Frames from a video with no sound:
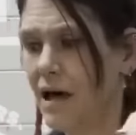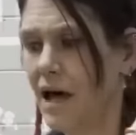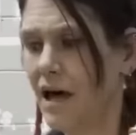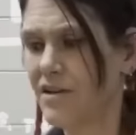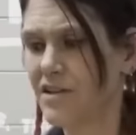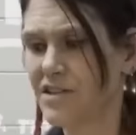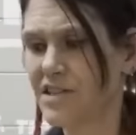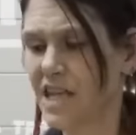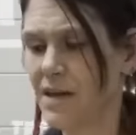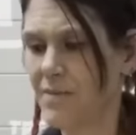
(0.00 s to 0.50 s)
I'll
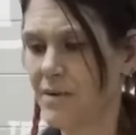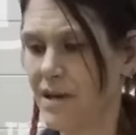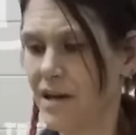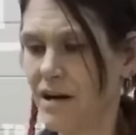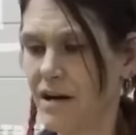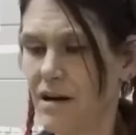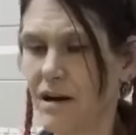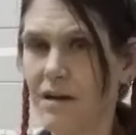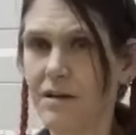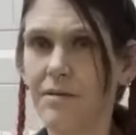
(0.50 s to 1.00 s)
just keep it
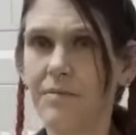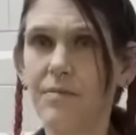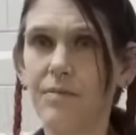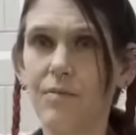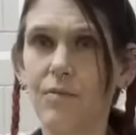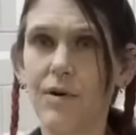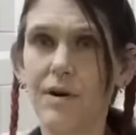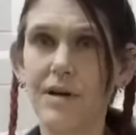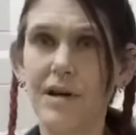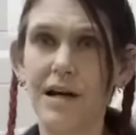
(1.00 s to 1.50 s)
here and
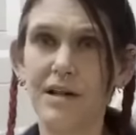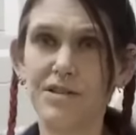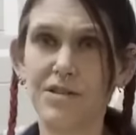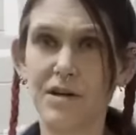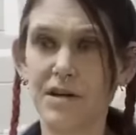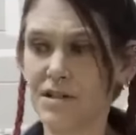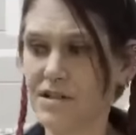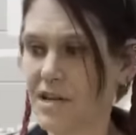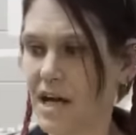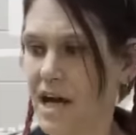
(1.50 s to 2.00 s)
whatnot, so
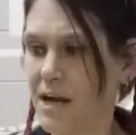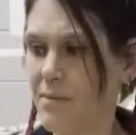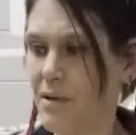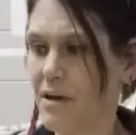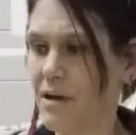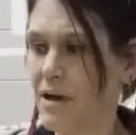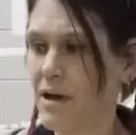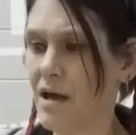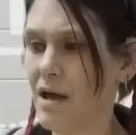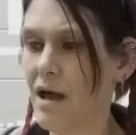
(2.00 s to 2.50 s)
I'll just time
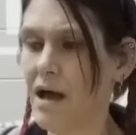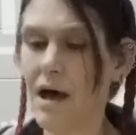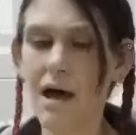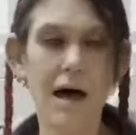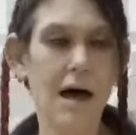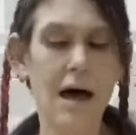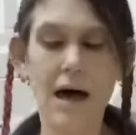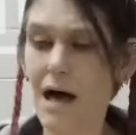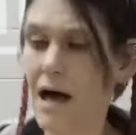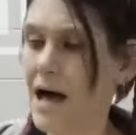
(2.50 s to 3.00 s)

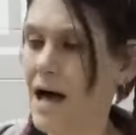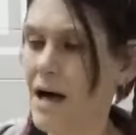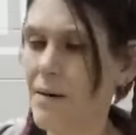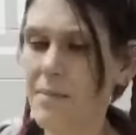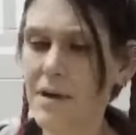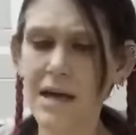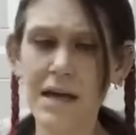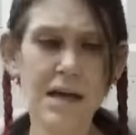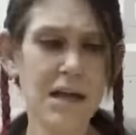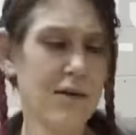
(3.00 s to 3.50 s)
it. Um,
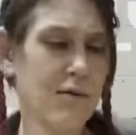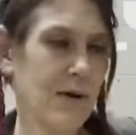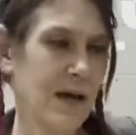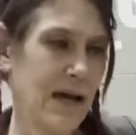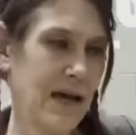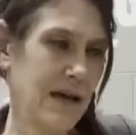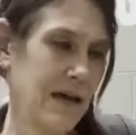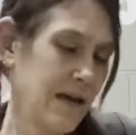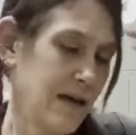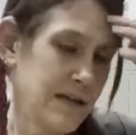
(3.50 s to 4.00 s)

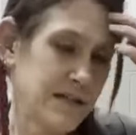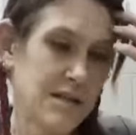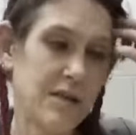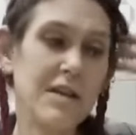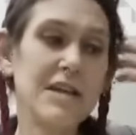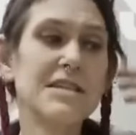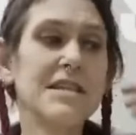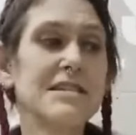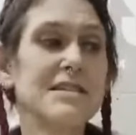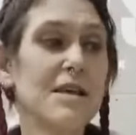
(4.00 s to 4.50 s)
anyway, so
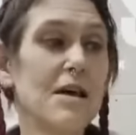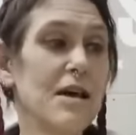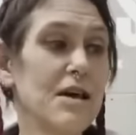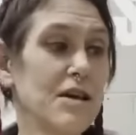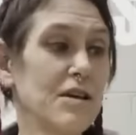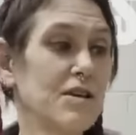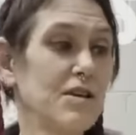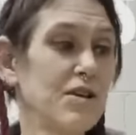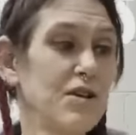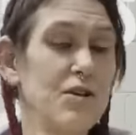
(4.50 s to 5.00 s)
this is
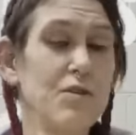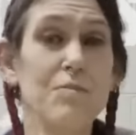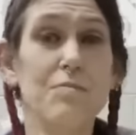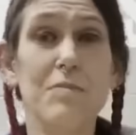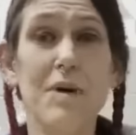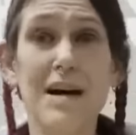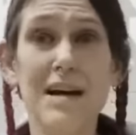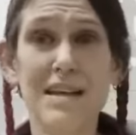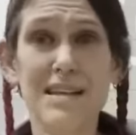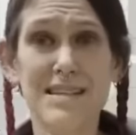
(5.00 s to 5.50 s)

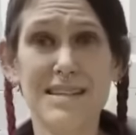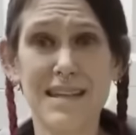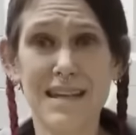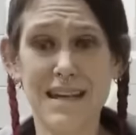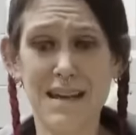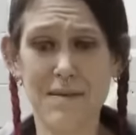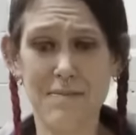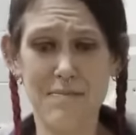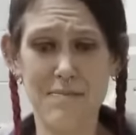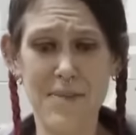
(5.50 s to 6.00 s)

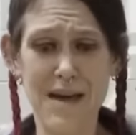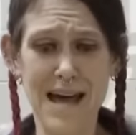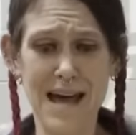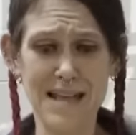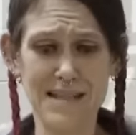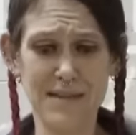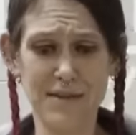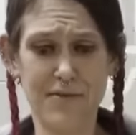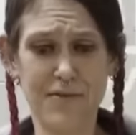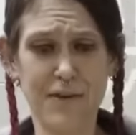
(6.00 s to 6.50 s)
humongously
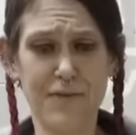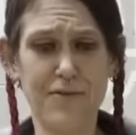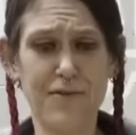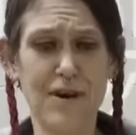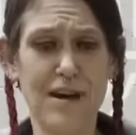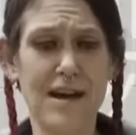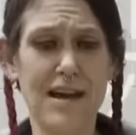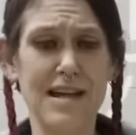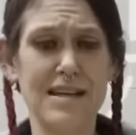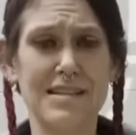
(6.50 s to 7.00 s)
massive for
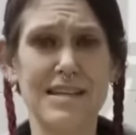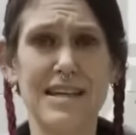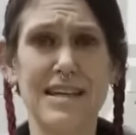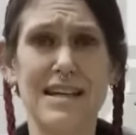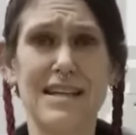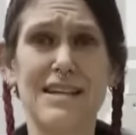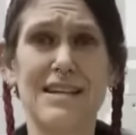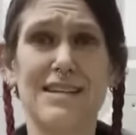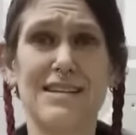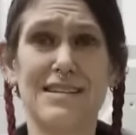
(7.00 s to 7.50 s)
fries. It
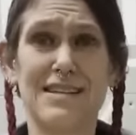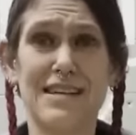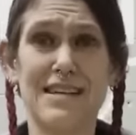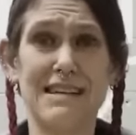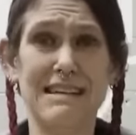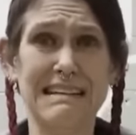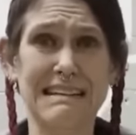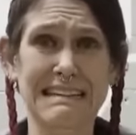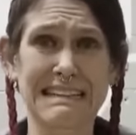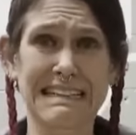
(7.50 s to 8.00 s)
is,
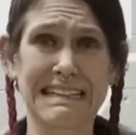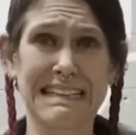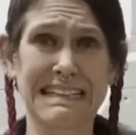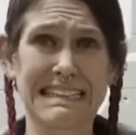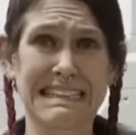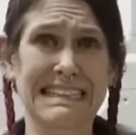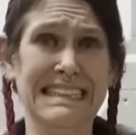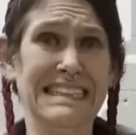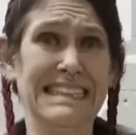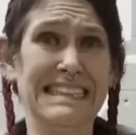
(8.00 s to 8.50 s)

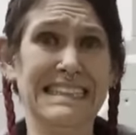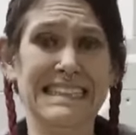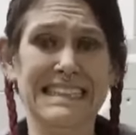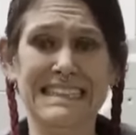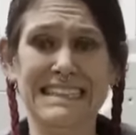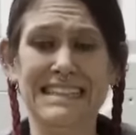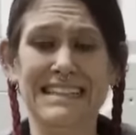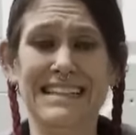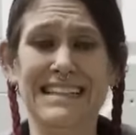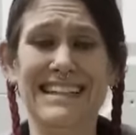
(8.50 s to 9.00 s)

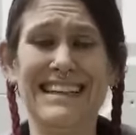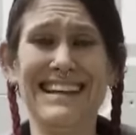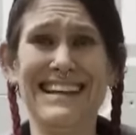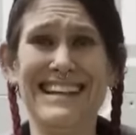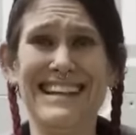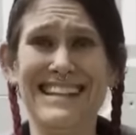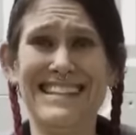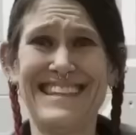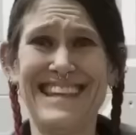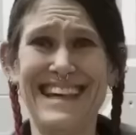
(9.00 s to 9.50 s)

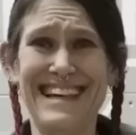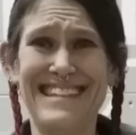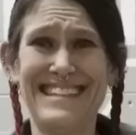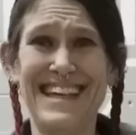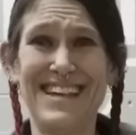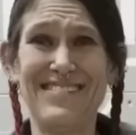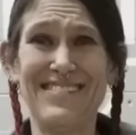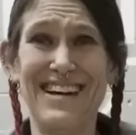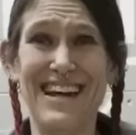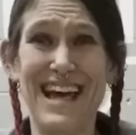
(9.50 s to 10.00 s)
it's like
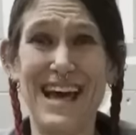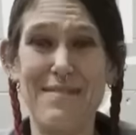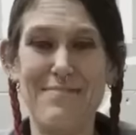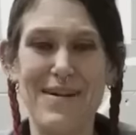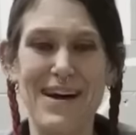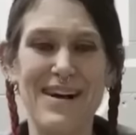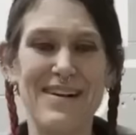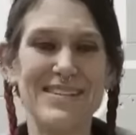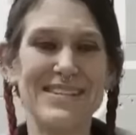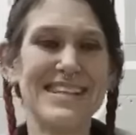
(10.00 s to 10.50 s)
seven and a half
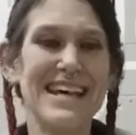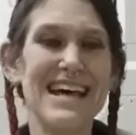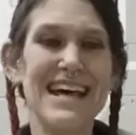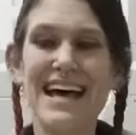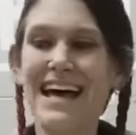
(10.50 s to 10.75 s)
pounds.